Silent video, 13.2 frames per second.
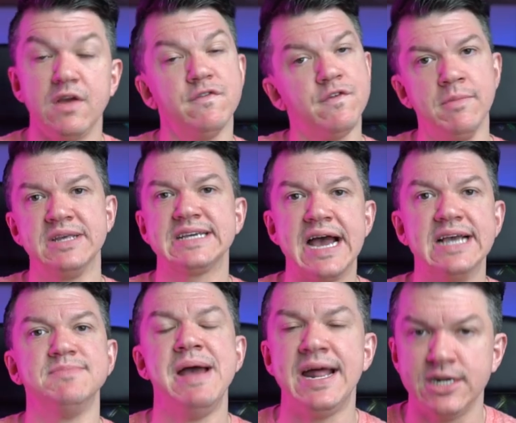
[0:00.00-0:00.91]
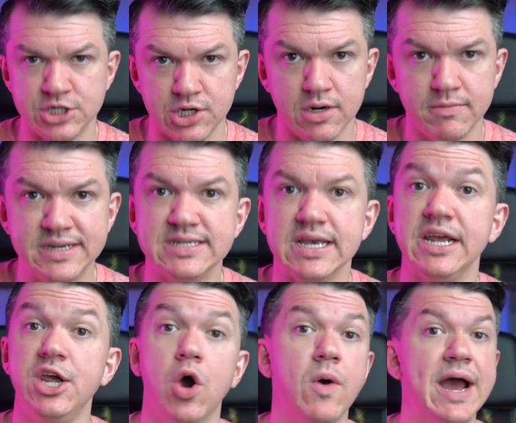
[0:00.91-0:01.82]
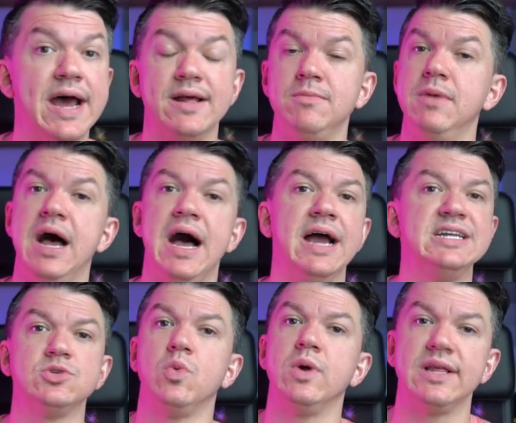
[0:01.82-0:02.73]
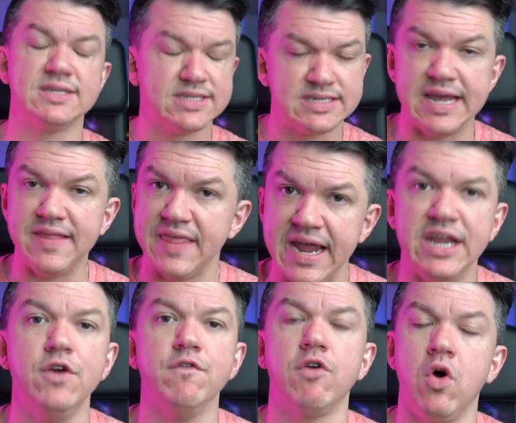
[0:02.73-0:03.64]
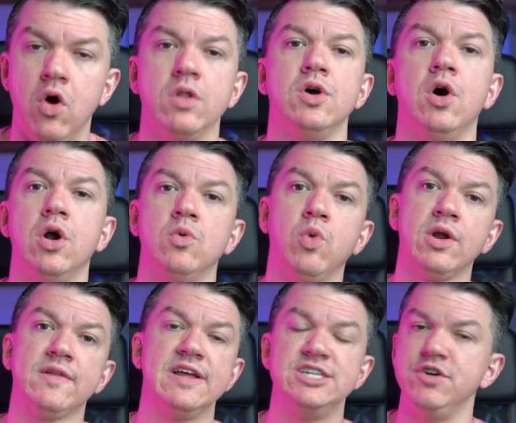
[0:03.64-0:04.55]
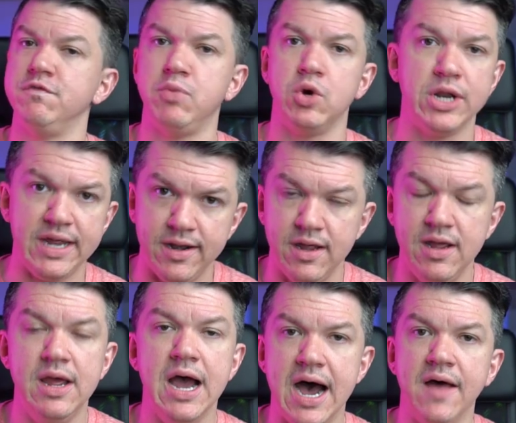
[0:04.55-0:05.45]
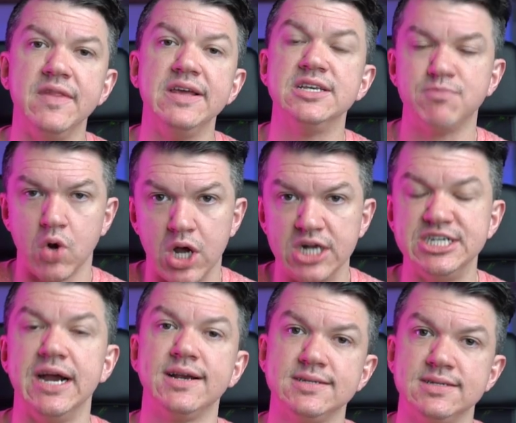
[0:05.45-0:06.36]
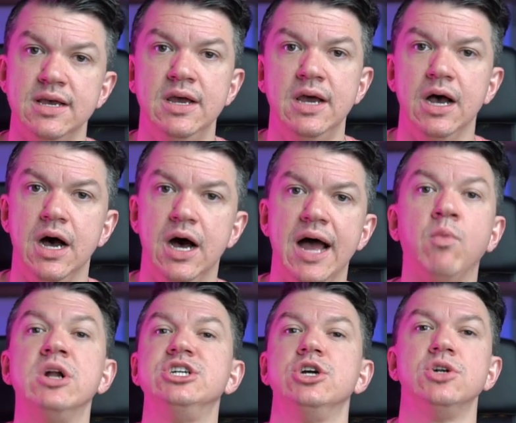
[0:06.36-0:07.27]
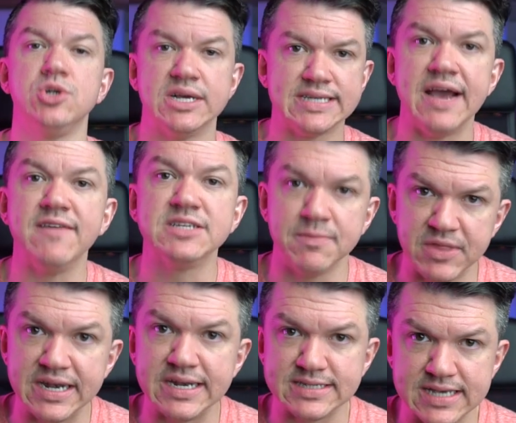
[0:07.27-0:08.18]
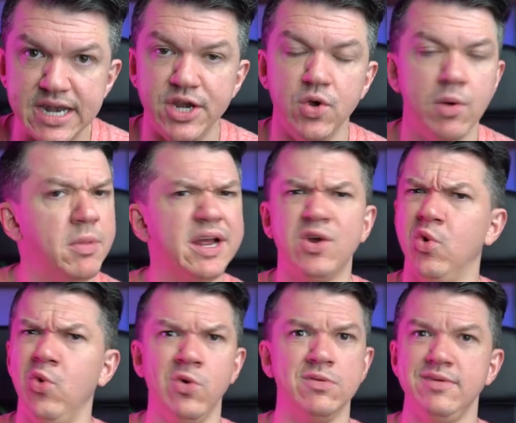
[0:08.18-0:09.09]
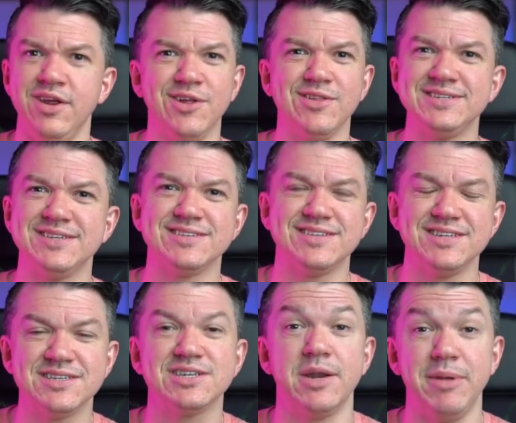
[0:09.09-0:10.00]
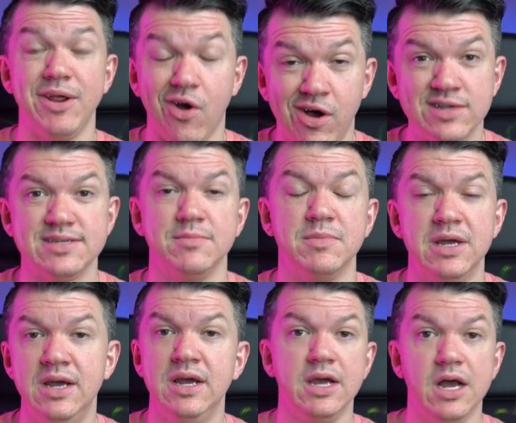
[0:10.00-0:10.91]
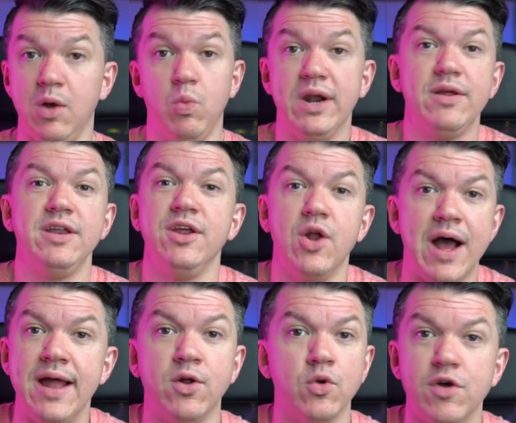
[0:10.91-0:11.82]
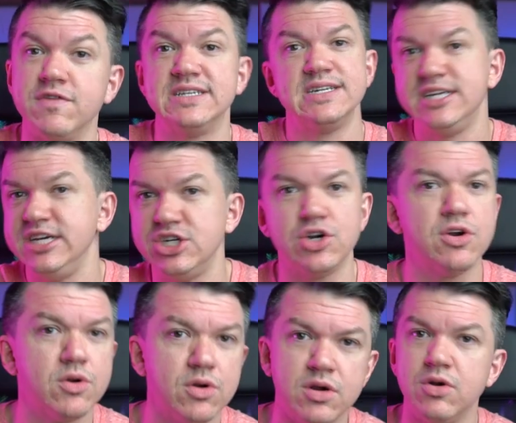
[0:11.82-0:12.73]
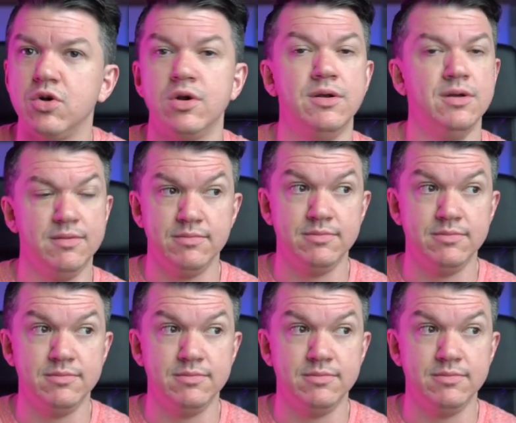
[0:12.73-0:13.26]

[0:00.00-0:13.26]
from this guy's manager. He's like, yo, Adam, I just want to say thank you for all the hard work that you've put in on these projects. Uh, I want your address. I have something to send you. I'm like, cool. You know, this is, this is going to be awesome. Uh, what, you know, I don't know if it's a t-shirt or, or